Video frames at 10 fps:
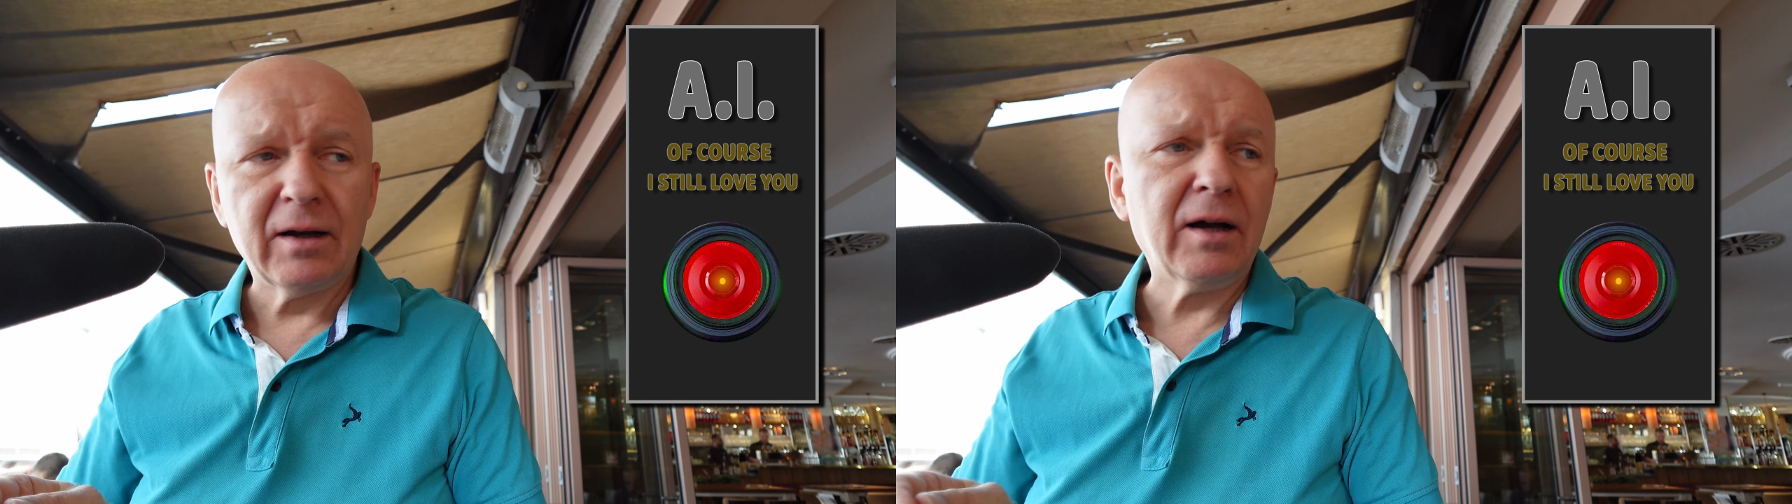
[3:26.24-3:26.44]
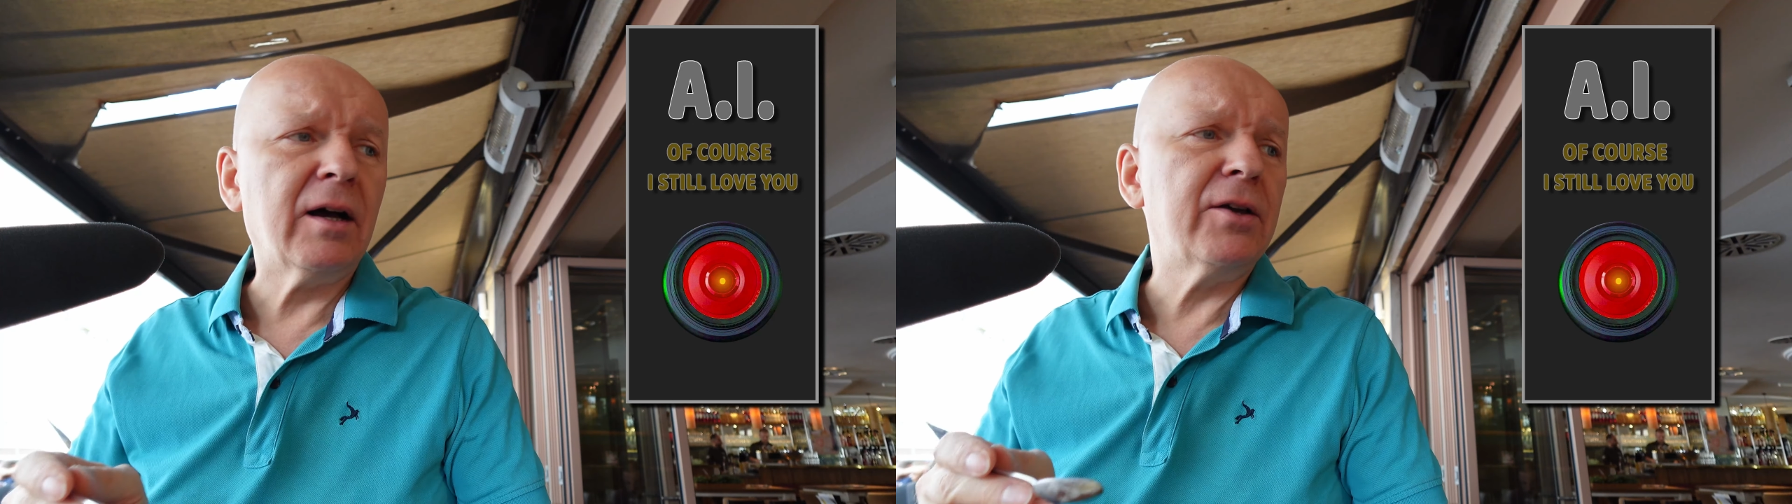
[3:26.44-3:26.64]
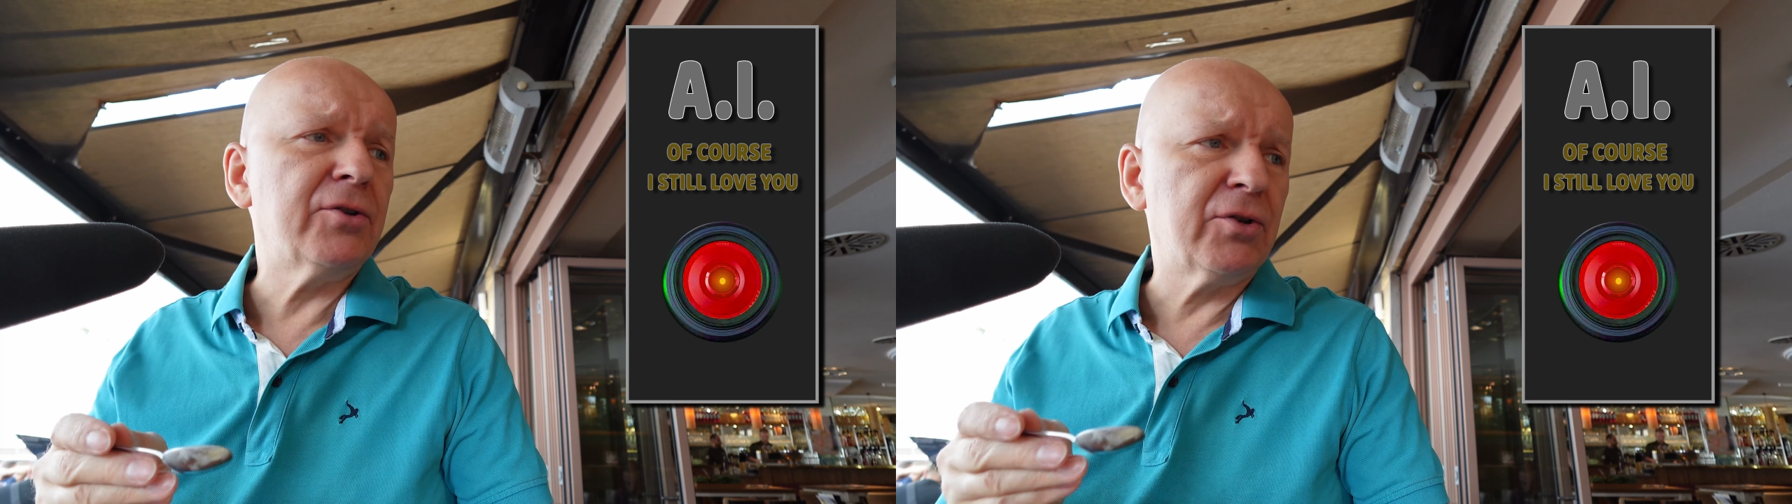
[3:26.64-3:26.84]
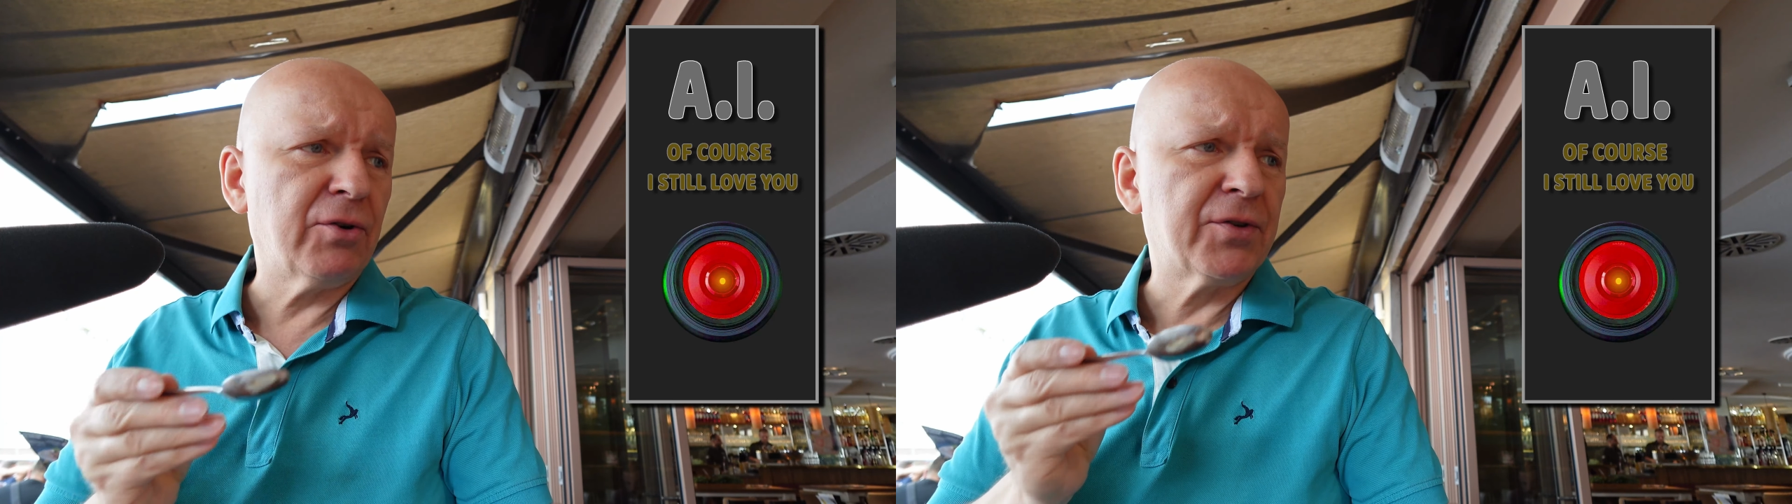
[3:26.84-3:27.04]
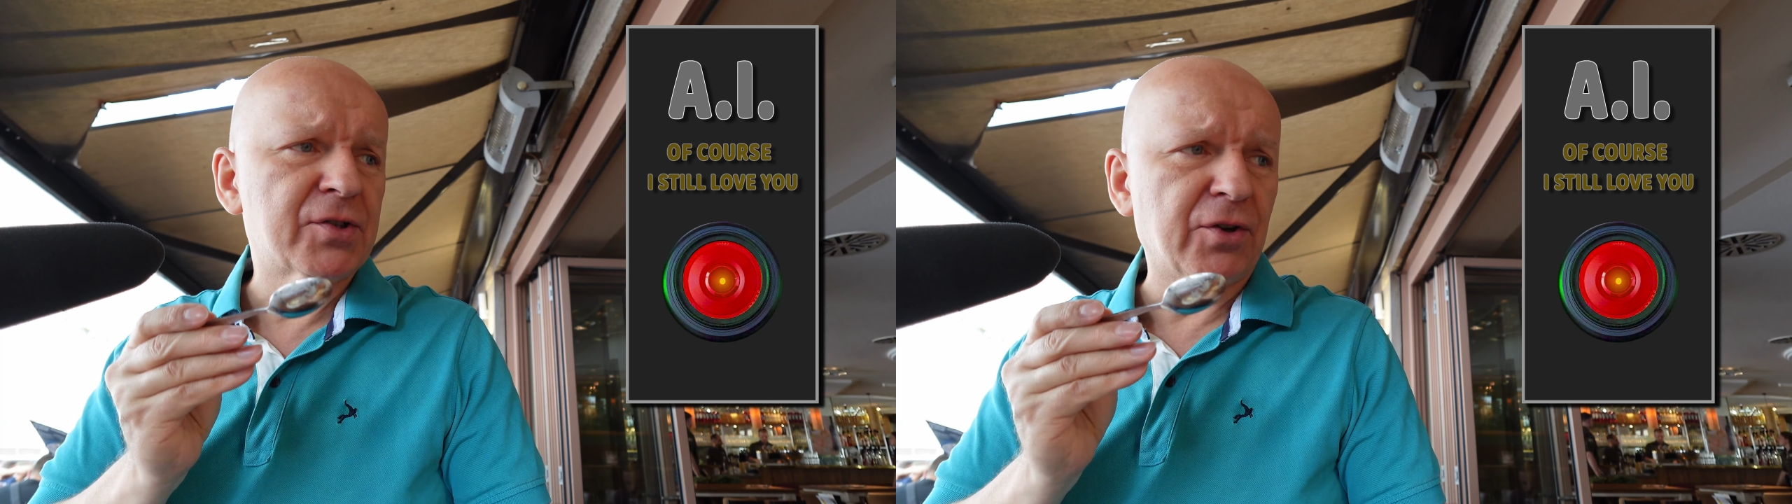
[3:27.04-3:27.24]
Ah, you
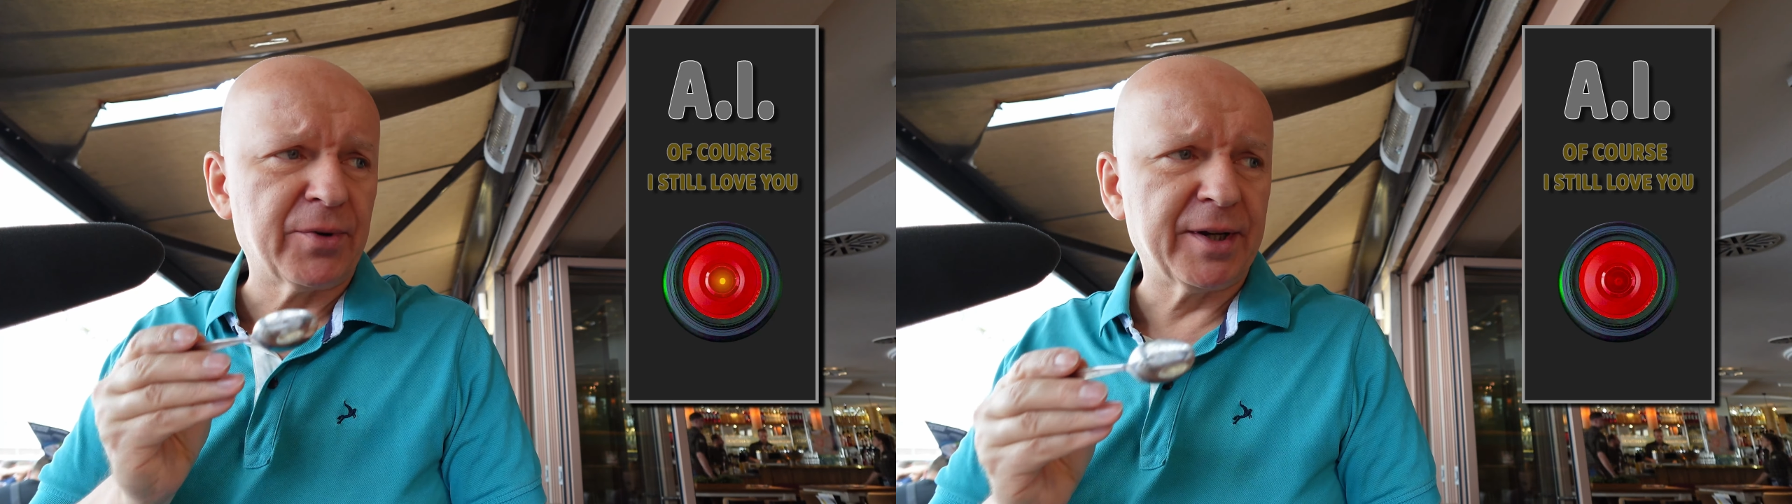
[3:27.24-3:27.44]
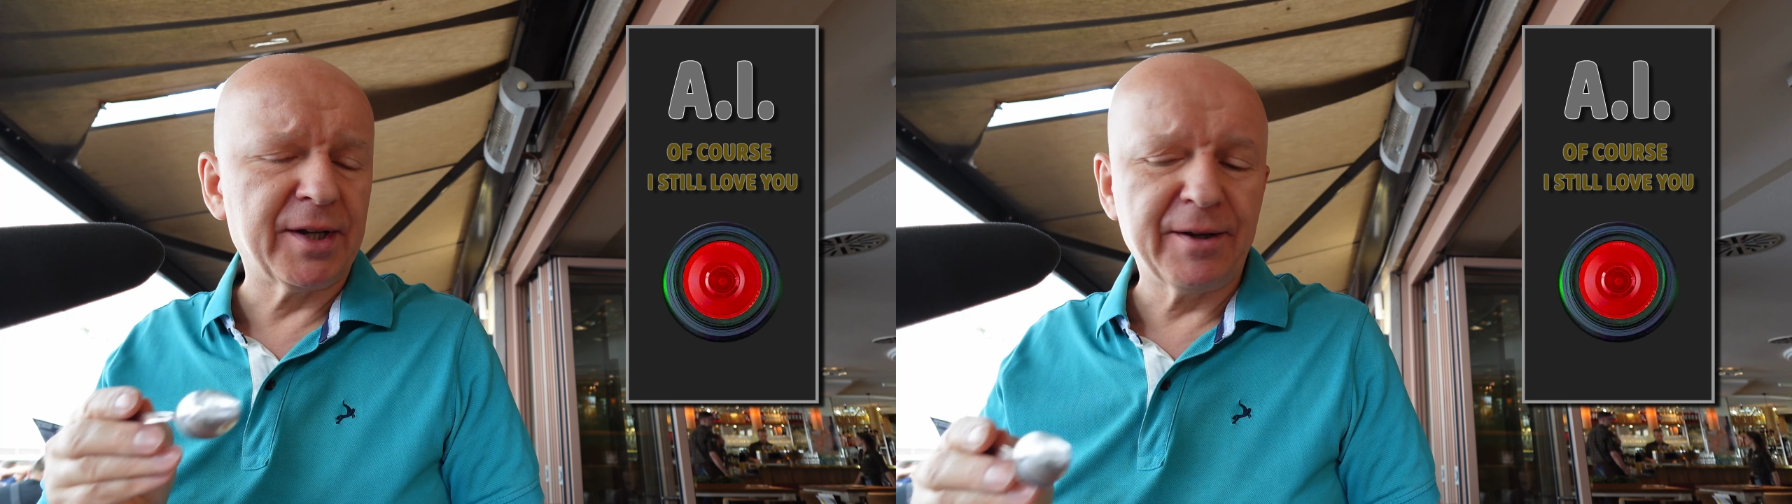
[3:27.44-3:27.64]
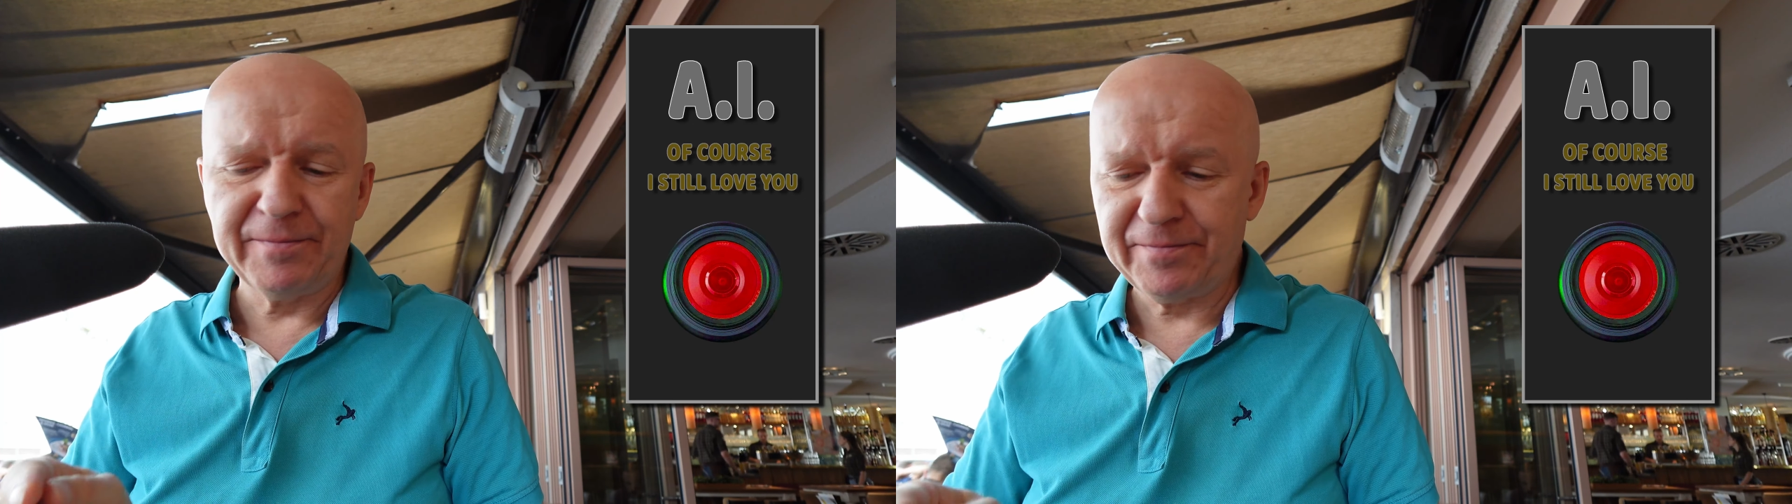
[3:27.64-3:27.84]
know this already.